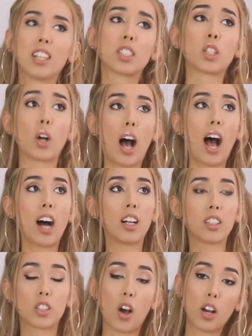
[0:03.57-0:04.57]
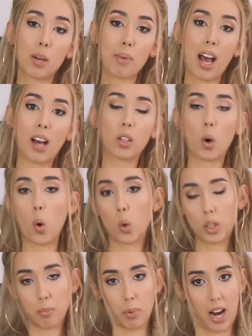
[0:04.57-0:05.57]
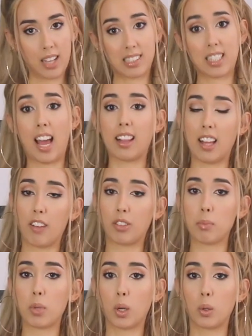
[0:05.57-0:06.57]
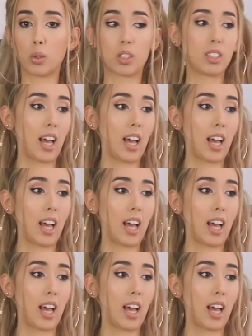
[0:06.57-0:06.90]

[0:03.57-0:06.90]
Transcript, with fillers: So I'll talk about all the brands that I love the most,